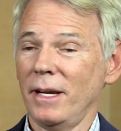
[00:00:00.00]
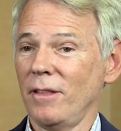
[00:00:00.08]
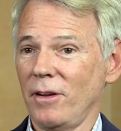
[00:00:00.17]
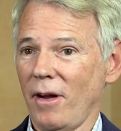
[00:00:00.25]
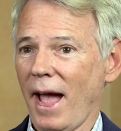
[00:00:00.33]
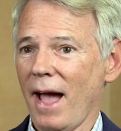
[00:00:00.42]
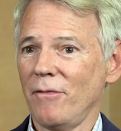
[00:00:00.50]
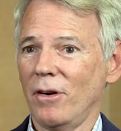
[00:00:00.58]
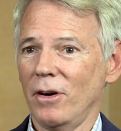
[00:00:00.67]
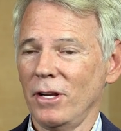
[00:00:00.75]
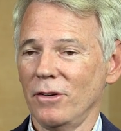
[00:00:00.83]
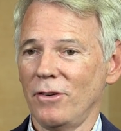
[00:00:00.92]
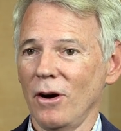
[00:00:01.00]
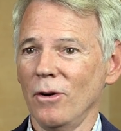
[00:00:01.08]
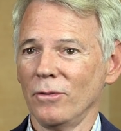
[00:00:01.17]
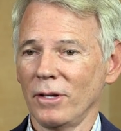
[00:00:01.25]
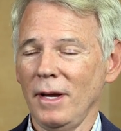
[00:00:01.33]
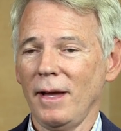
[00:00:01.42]
Either you have it or you
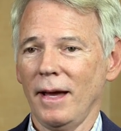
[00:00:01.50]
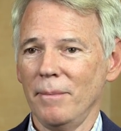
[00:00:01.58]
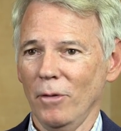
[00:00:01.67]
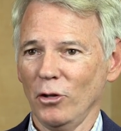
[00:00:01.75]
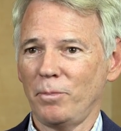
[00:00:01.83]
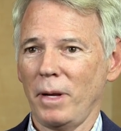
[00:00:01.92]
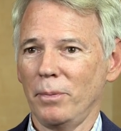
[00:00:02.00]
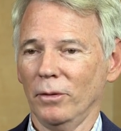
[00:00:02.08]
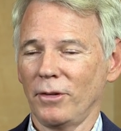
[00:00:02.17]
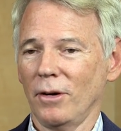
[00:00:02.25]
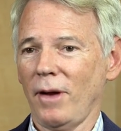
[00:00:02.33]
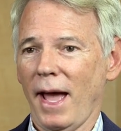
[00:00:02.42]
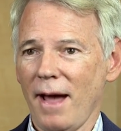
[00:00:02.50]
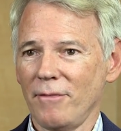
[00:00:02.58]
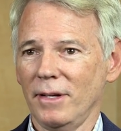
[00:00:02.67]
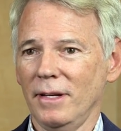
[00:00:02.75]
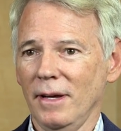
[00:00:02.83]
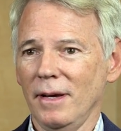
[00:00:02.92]
don't, and most people don't have
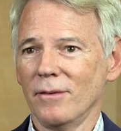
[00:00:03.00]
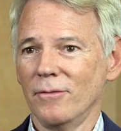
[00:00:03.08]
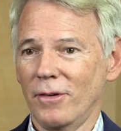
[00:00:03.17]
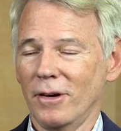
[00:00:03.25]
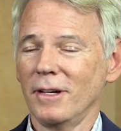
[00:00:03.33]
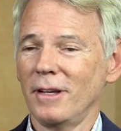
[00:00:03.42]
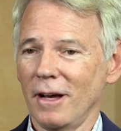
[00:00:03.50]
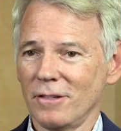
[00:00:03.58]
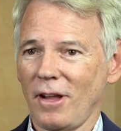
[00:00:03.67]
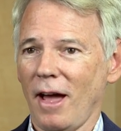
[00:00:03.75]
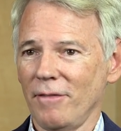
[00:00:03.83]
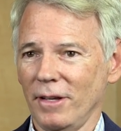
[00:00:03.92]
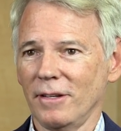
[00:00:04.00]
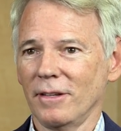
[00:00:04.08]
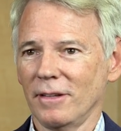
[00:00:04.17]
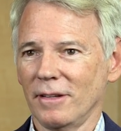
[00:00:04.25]
it. Verne does have it.